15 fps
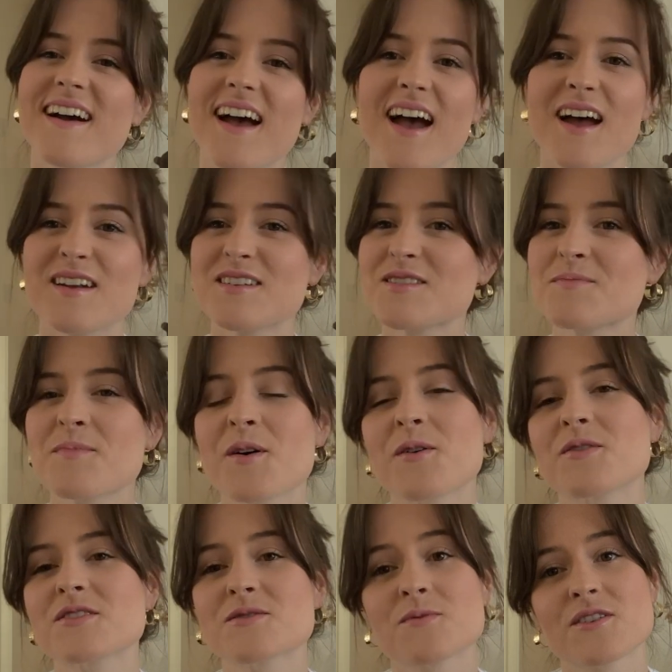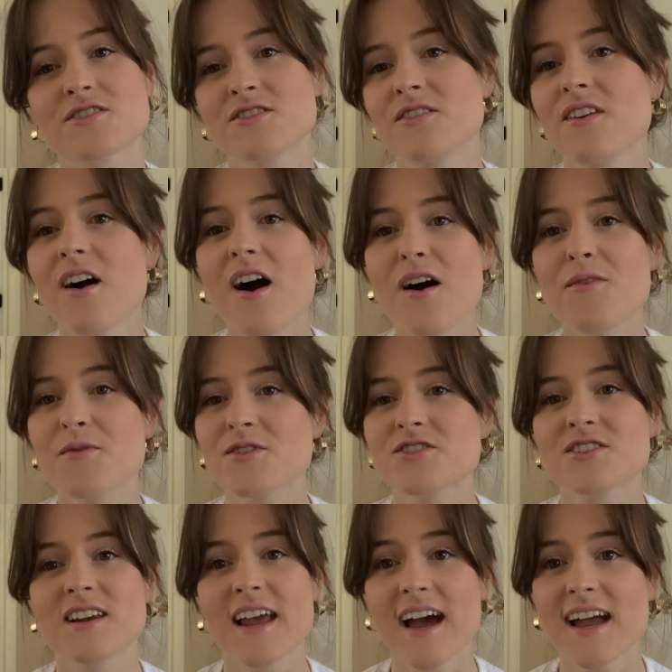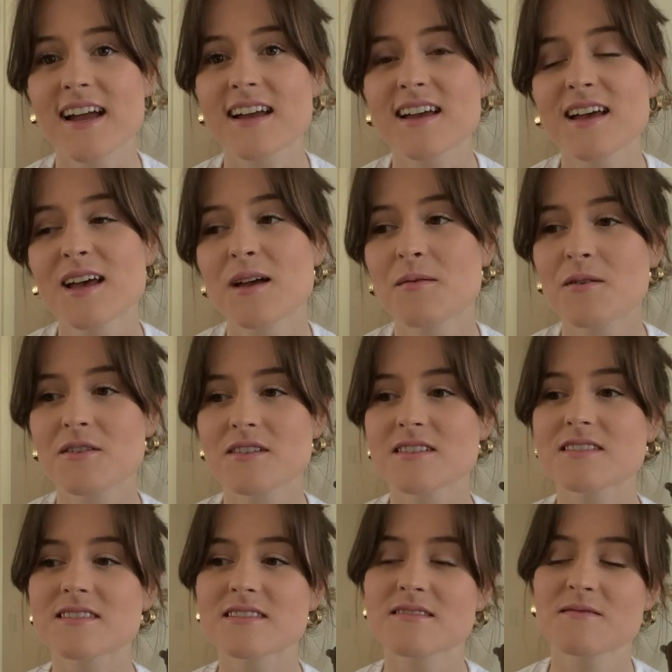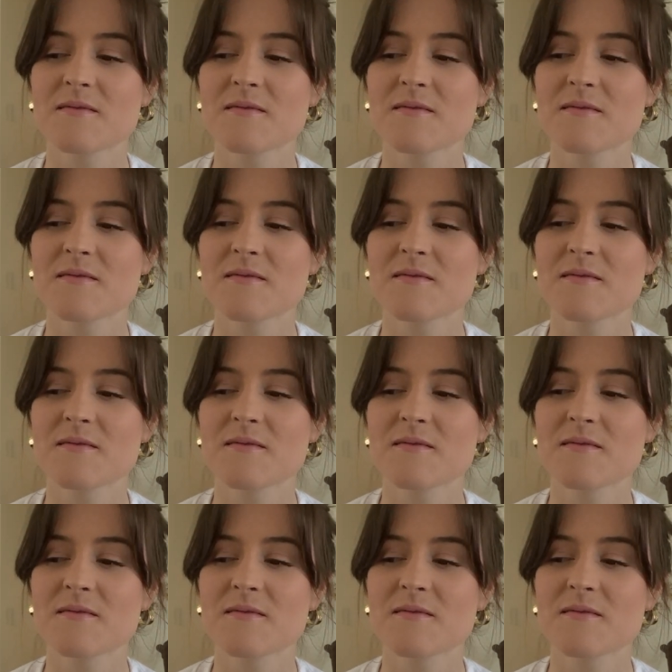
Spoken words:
and post what you love, what you like, because